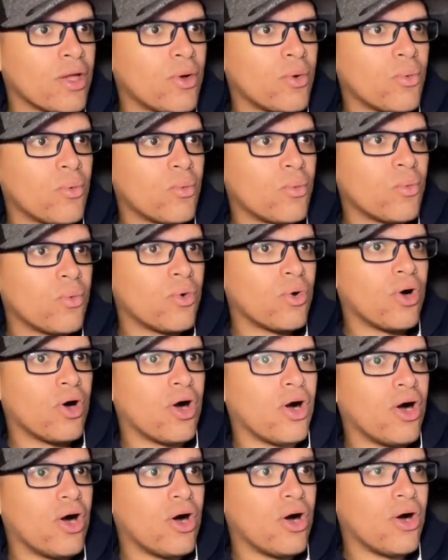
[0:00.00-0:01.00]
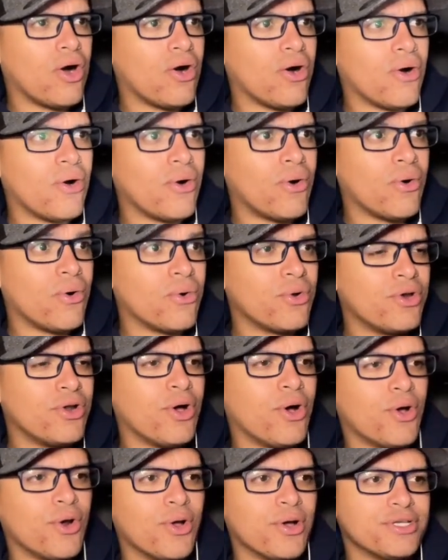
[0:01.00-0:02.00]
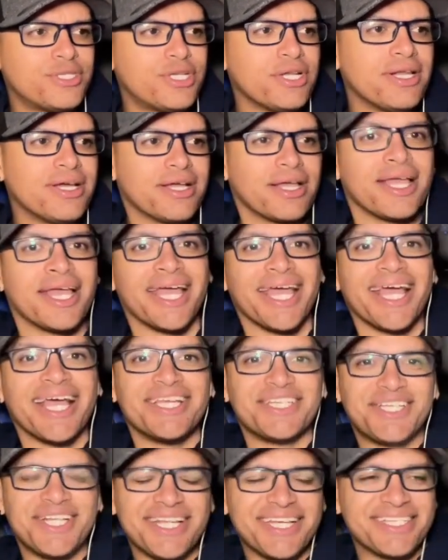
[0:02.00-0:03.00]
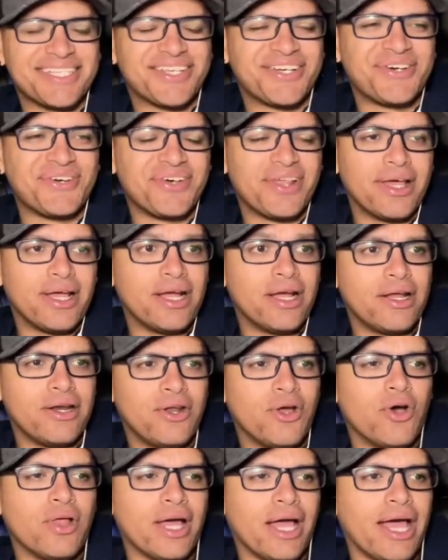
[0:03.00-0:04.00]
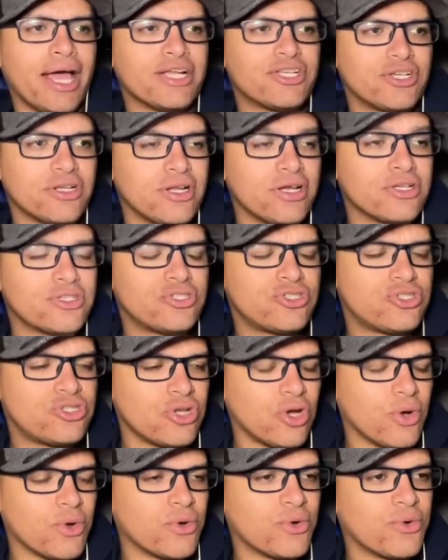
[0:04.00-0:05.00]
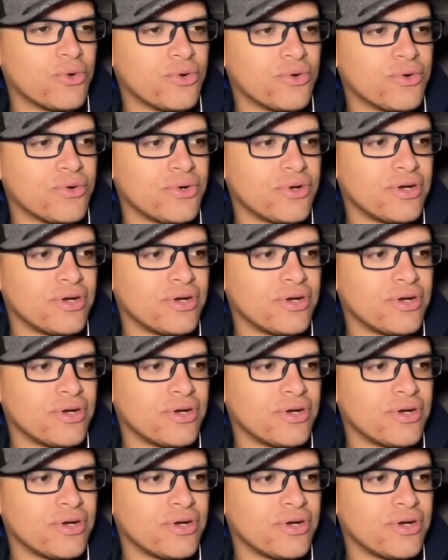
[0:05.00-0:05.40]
Whoa. No, no, she look she looks cool there. No, that actually looks so cool.